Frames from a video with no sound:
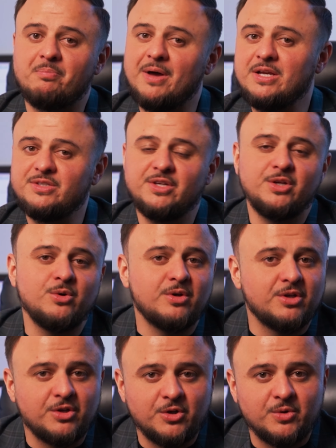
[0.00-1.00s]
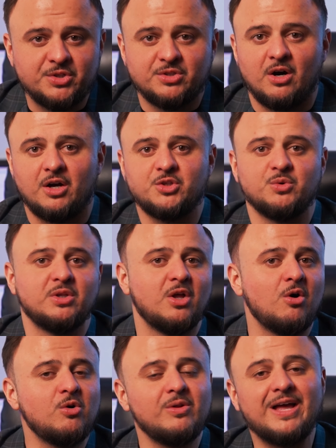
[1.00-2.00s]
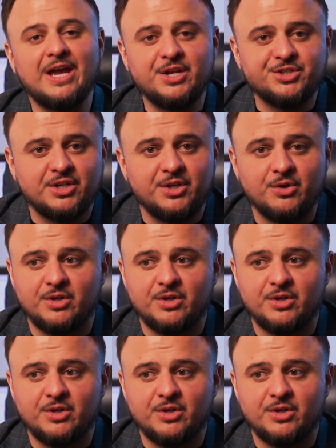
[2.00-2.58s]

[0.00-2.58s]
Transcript: The best thing you can do is talk to a local agent.